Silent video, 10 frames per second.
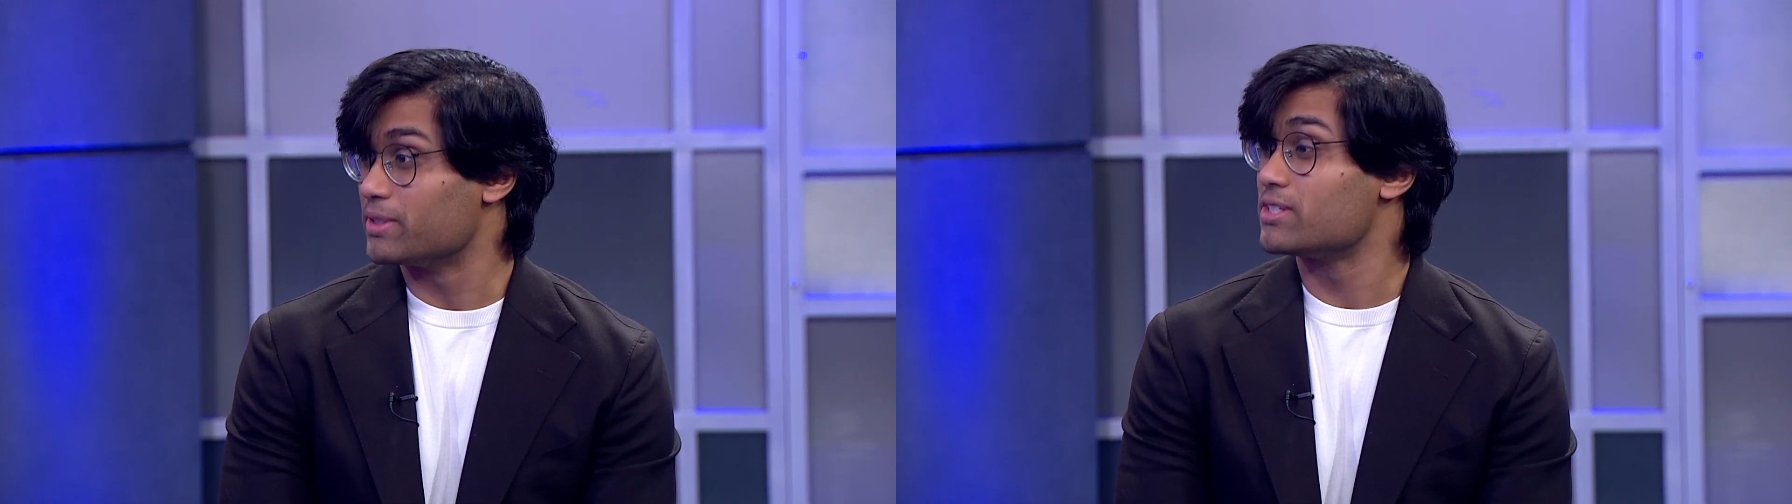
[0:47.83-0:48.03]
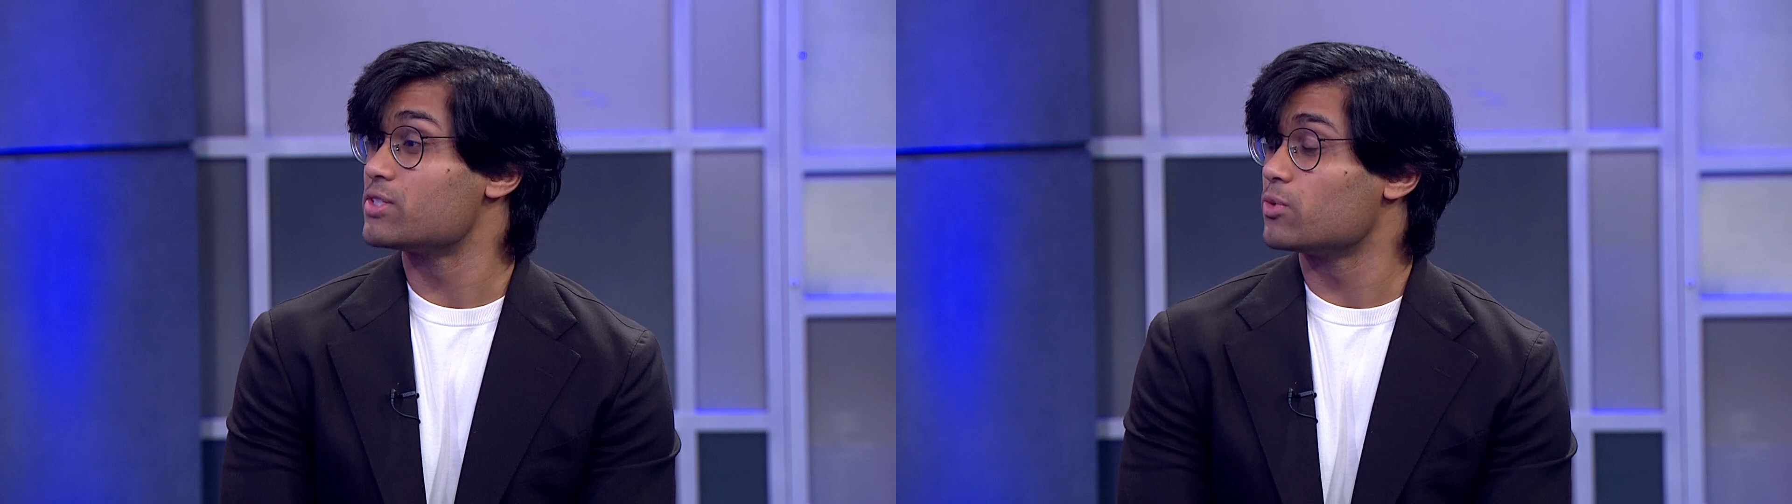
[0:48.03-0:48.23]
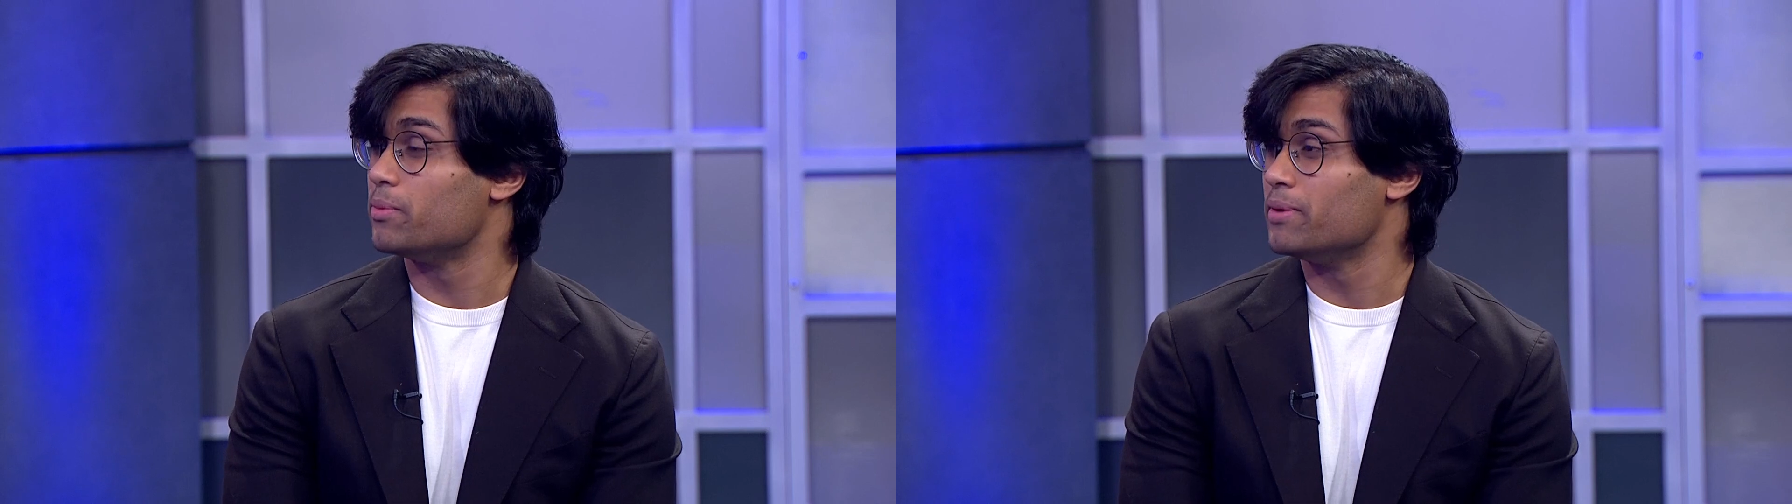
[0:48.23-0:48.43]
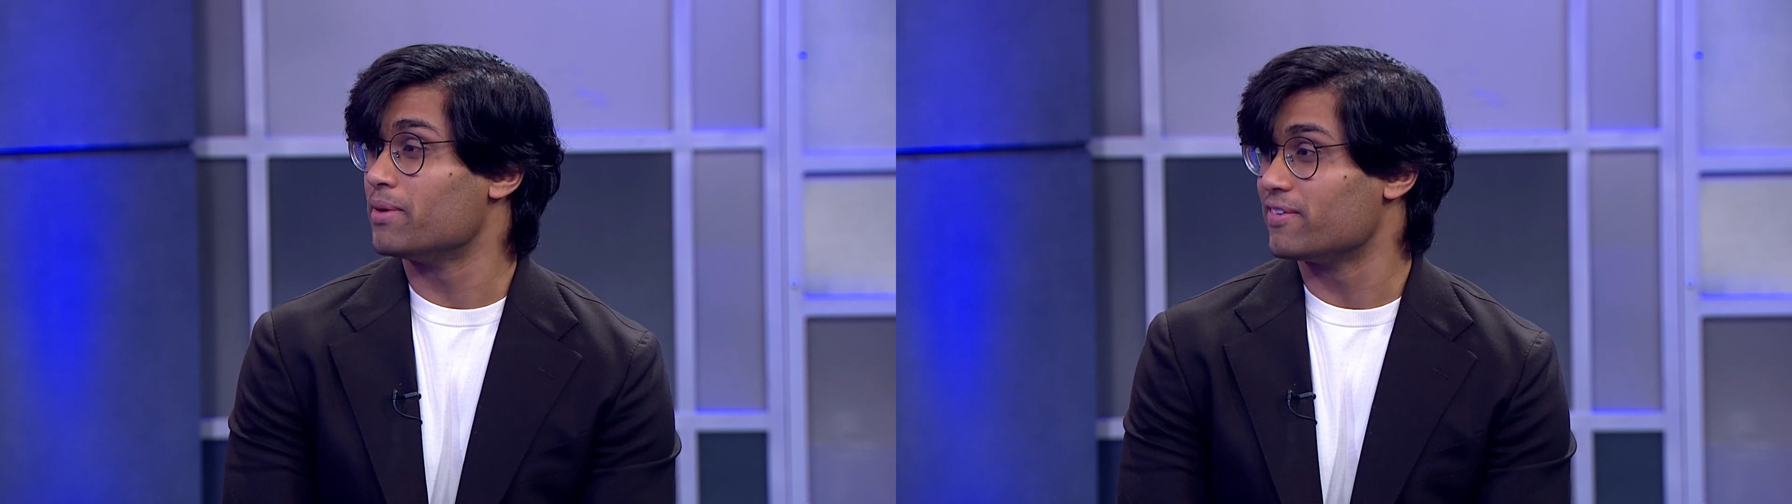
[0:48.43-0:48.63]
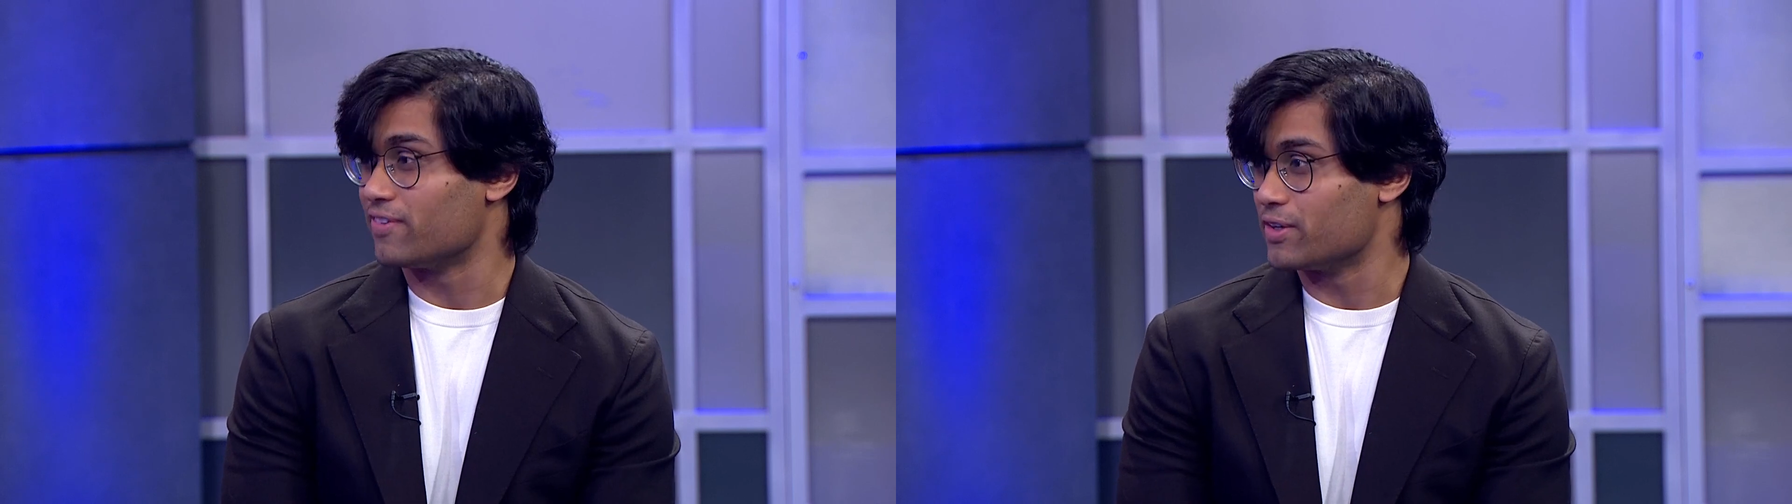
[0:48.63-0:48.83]
But this will be
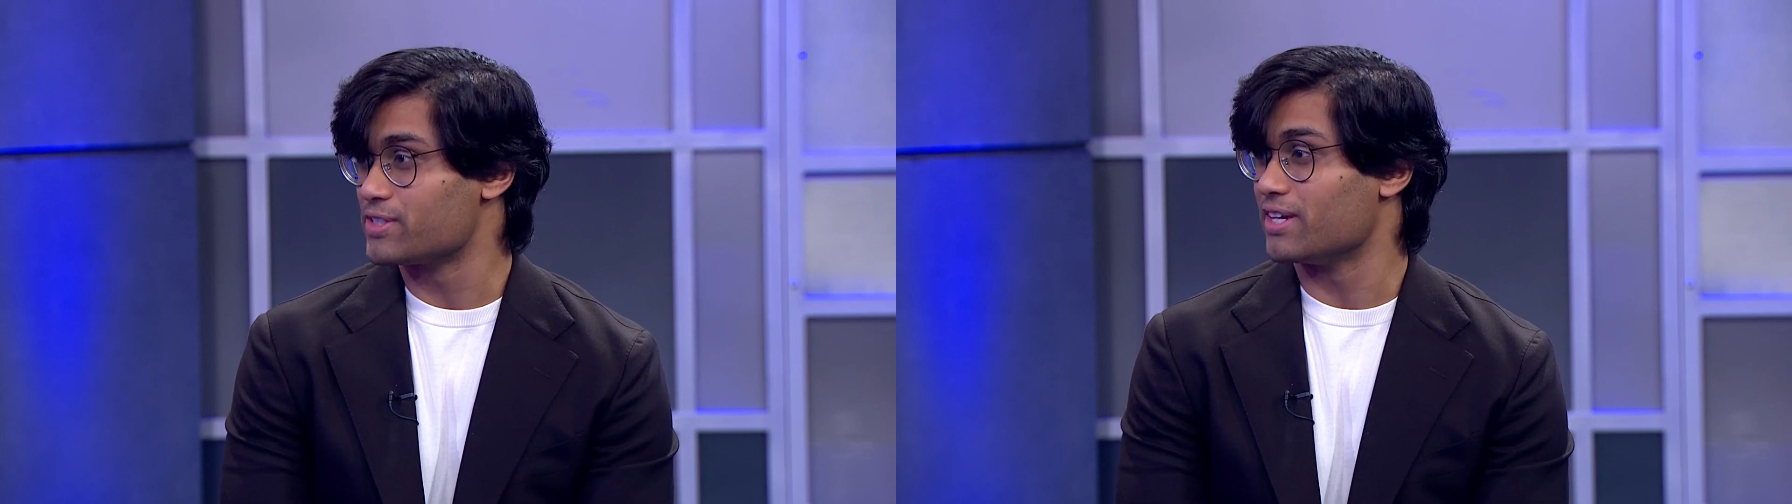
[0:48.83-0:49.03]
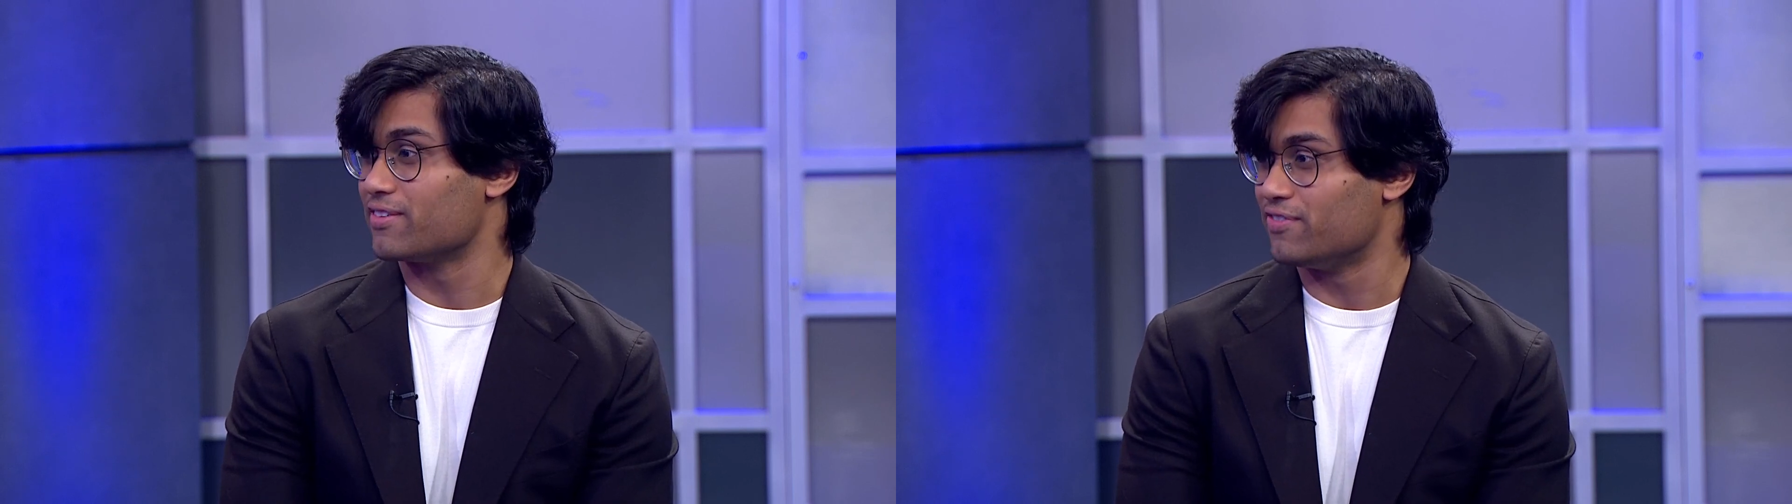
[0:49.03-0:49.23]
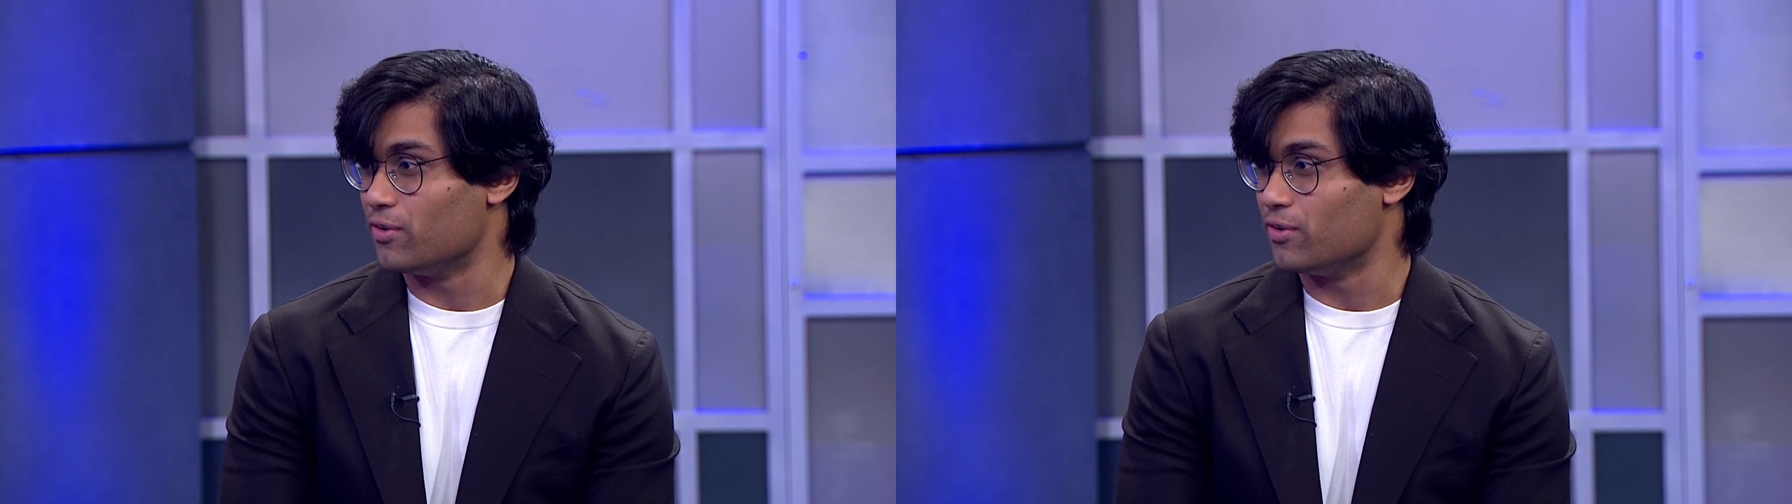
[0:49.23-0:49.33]
my first like